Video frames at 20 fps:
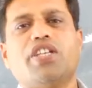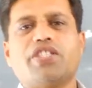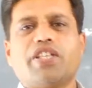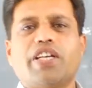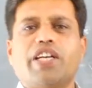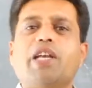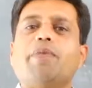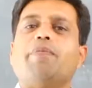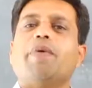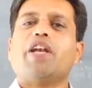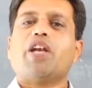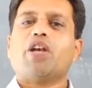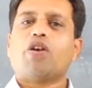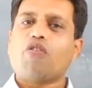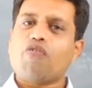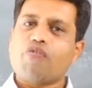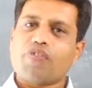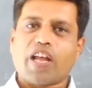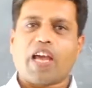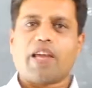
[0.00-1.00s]
is independent
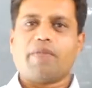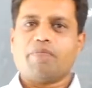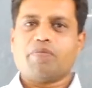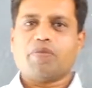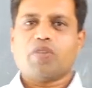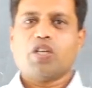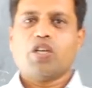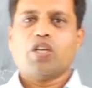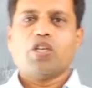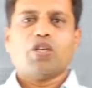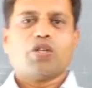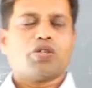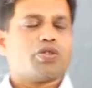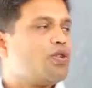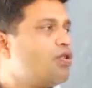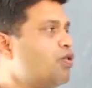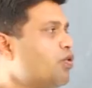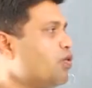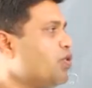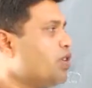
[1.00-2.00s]
of time.
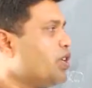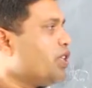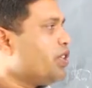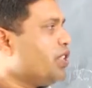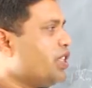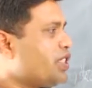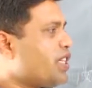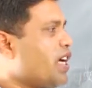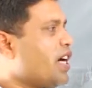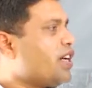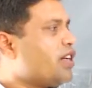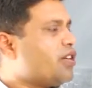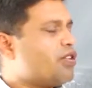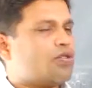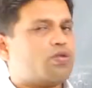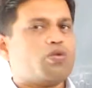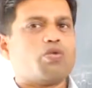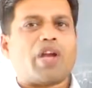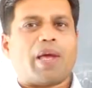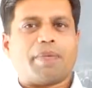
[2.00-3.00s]
So these
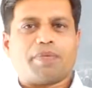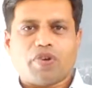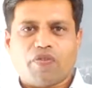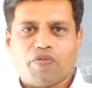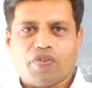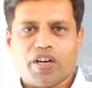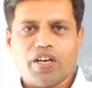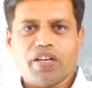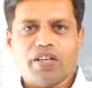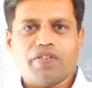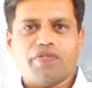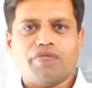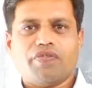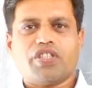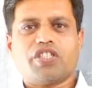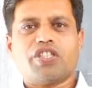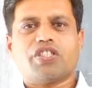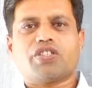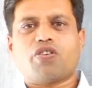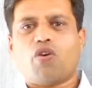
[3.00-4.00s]
are two types of current,
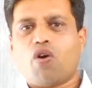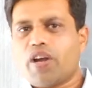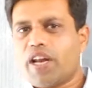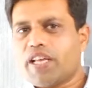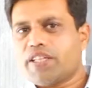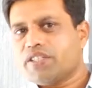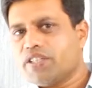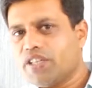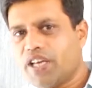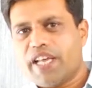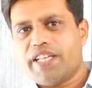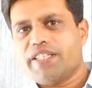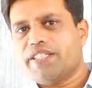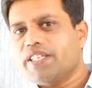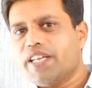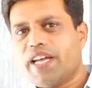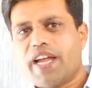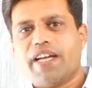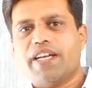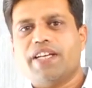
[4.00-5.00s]
which is called as
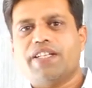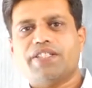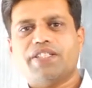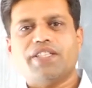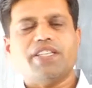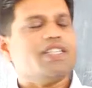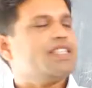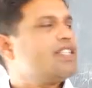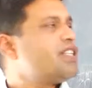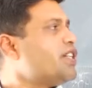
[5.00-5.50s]
AC and DC.